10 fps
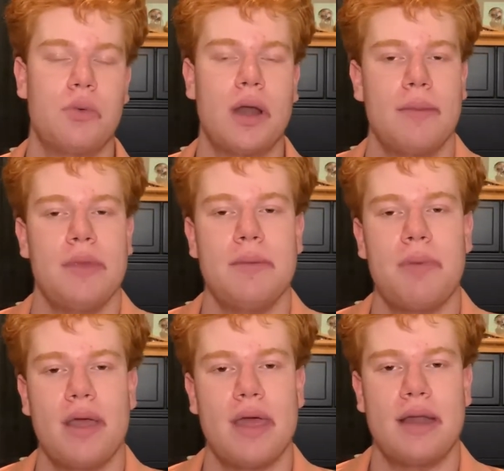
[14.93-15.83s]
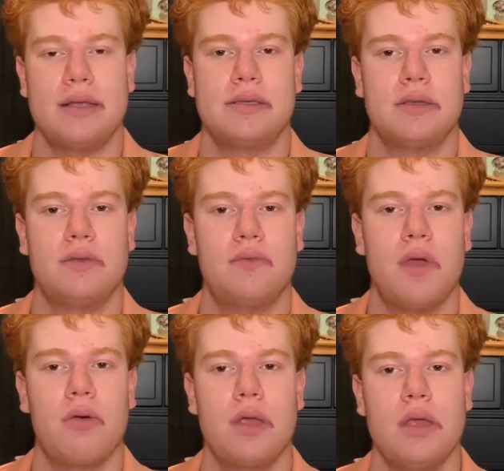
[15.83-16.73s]
What I mean by that is it's
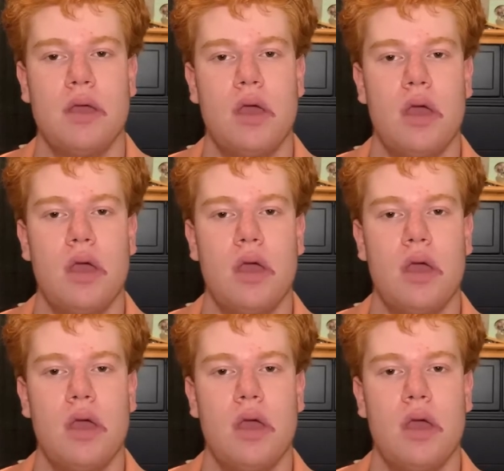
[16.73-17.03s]
very